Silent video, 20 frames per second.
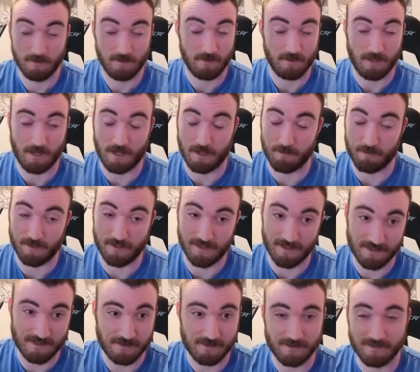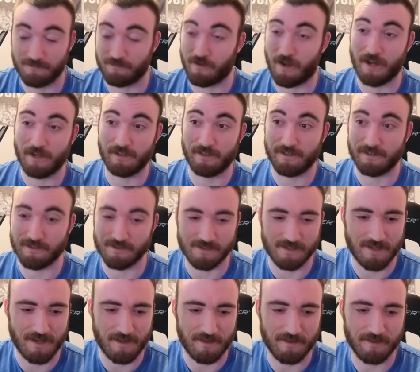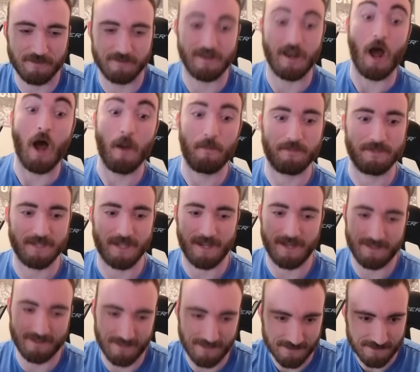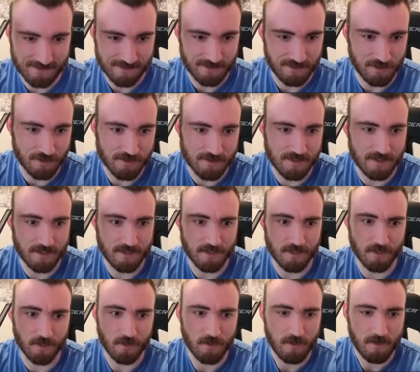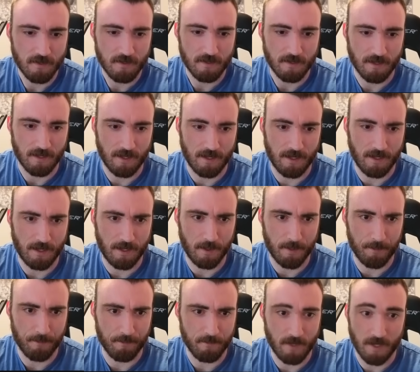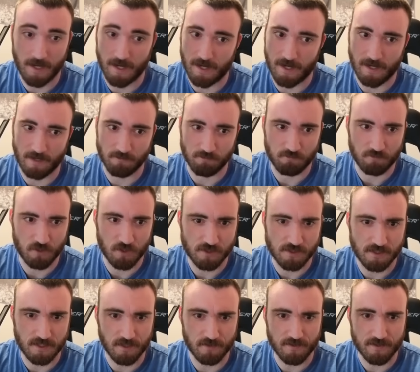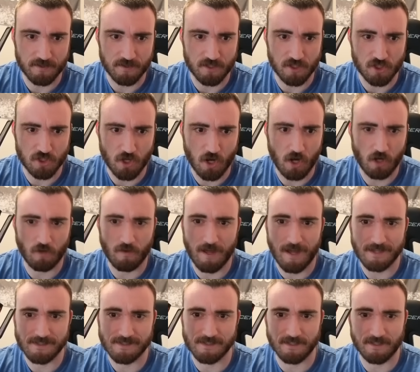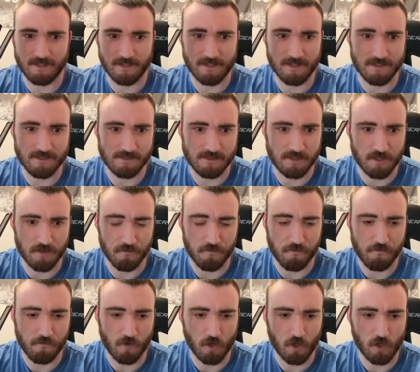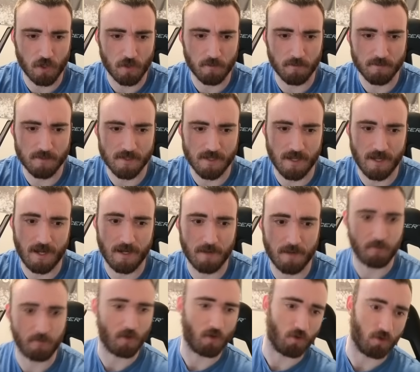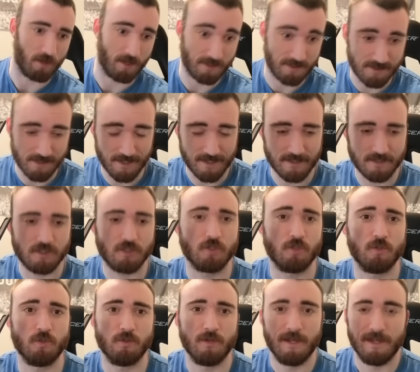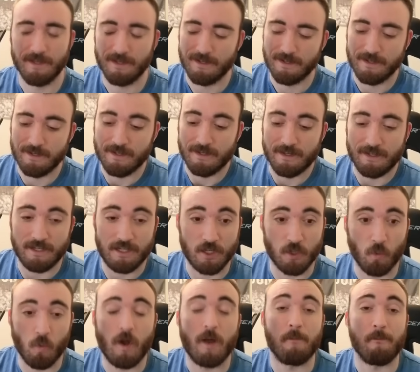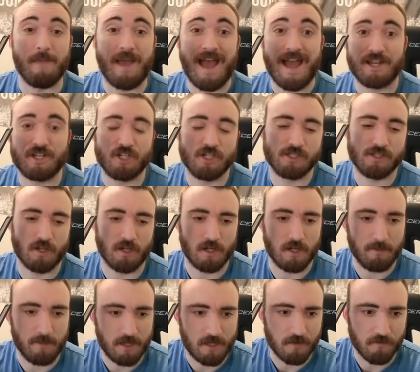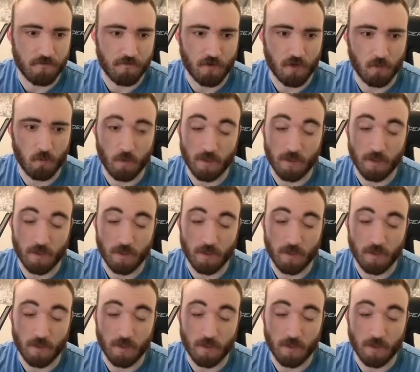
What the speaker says: I mean, it's finally there's an update. That's good to hear. And good to hear that the Shaw Classic is confirmed. I'm excited to hear what matches are going to be confirmed.